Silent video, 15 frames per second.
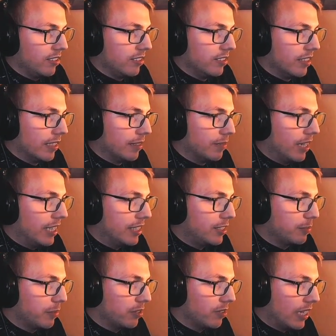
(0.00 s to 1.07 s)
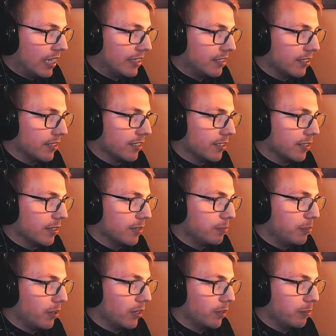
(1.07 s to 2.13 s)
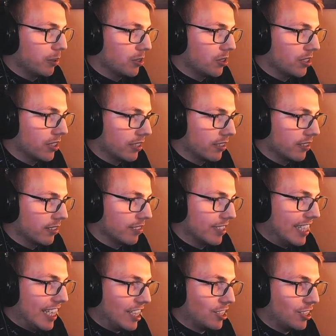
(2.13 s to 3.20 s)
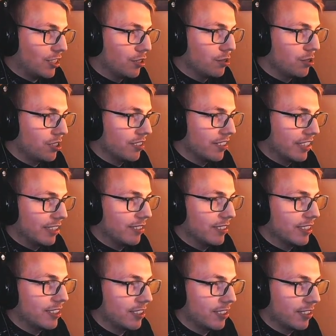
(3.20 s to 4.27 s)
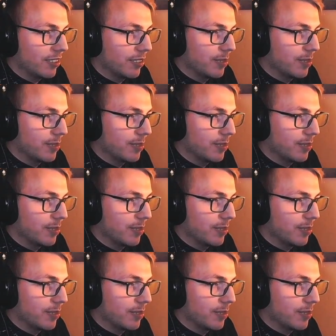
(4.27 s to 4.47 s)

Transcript: Yeah, I had some alright boiler pushing execution there. It's